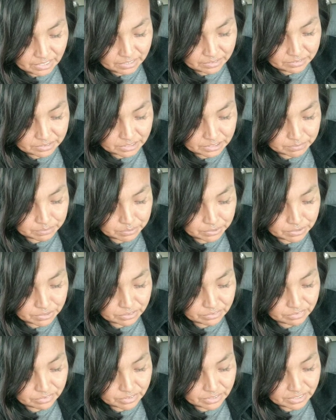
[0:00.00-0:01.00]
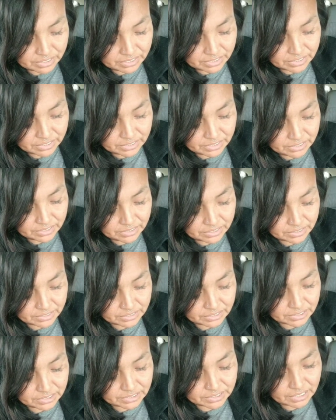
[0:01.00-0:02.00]
It was beautifully
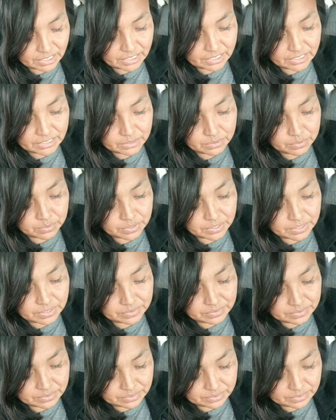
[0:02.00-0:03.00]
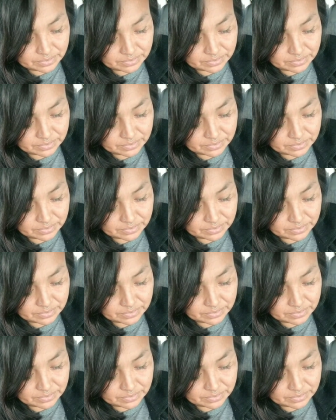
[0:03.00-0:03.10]
designed quilt